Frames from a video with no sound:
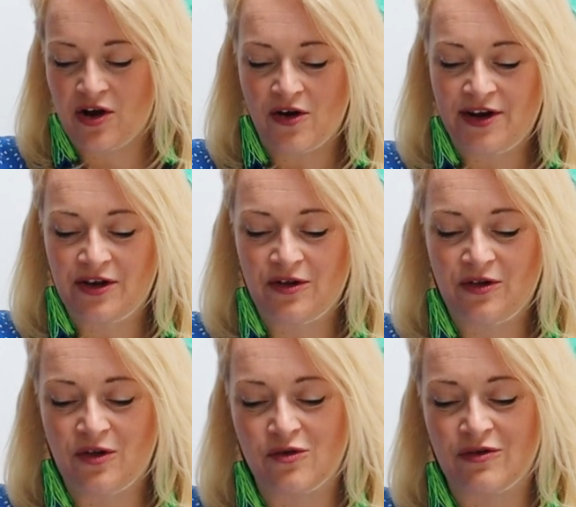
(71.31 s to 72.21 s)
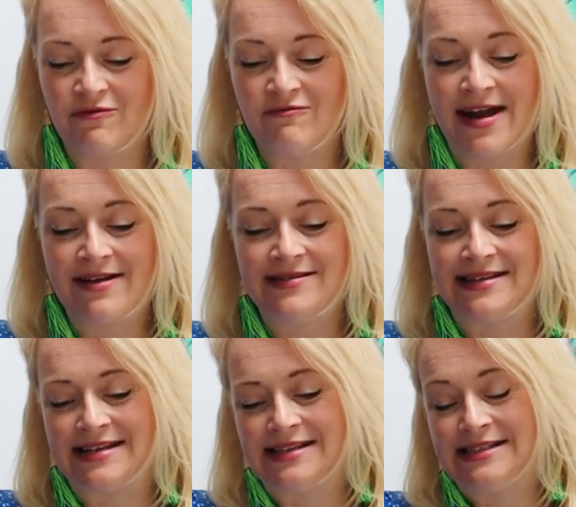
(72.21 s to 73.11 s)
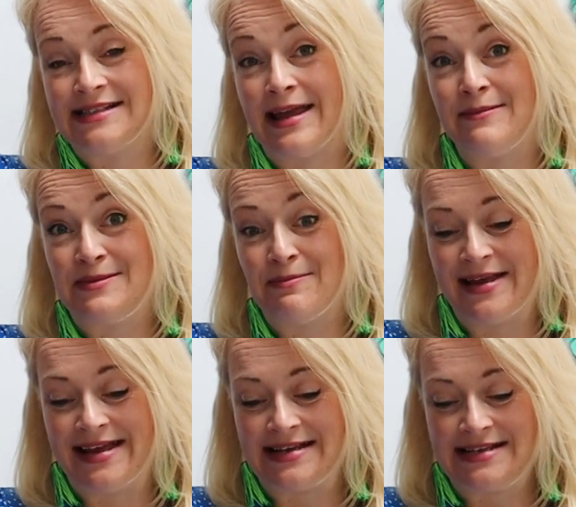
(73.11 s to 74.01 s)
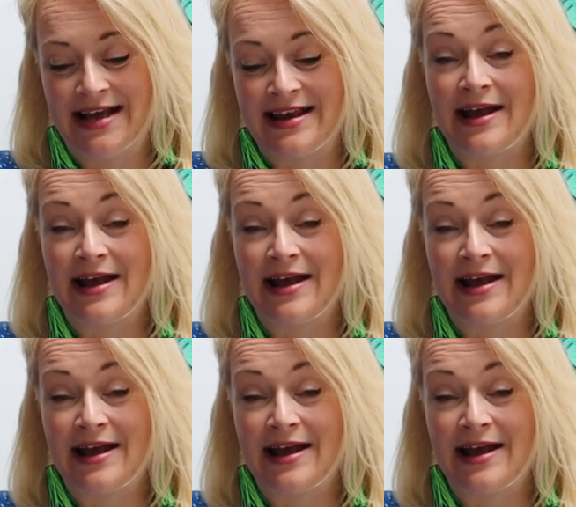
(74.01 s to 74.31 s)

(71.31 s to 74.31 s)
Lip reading: conical or a rounded shaped bead.